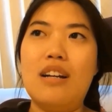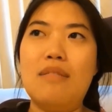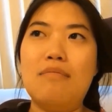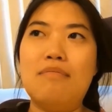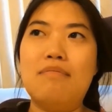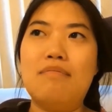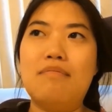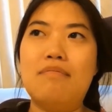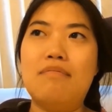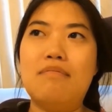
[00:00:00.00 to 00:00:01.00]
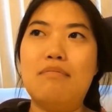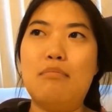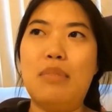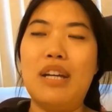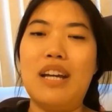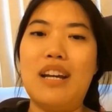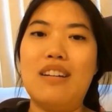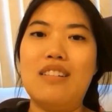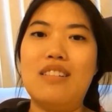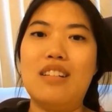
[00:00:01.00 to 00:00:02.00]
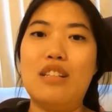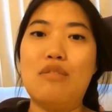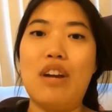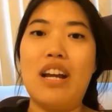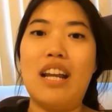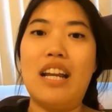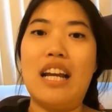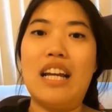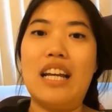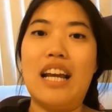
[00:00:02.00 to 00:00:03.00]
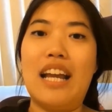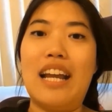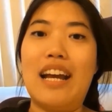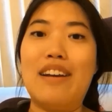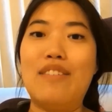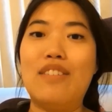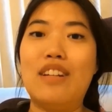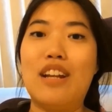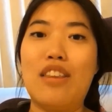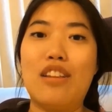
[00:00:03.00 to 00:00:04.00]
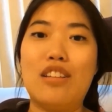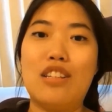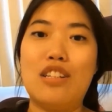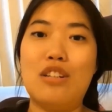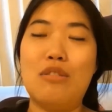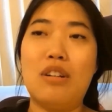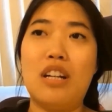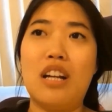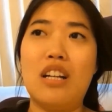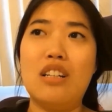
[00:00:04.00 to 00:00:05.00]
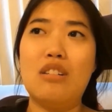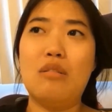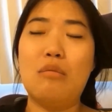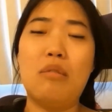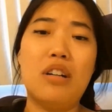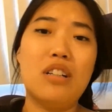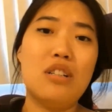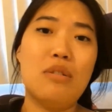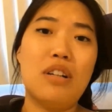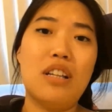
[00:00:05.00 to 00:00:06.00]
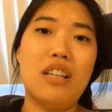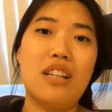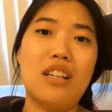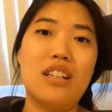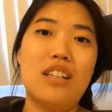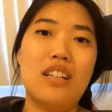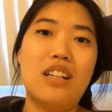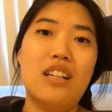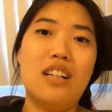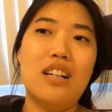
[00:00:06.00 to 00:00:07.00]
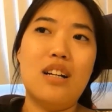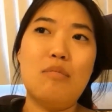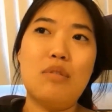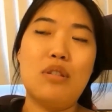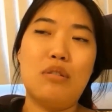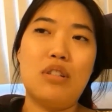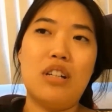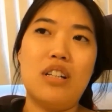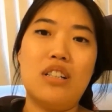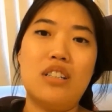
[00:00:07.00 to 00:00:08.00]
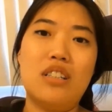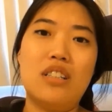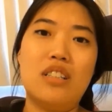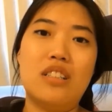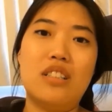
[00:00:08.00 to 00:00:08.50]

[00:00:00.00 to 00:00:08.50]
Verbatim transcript: um, but yeah it's friday night and i have nothing to do and i kind of don't want to do anything i'm so tired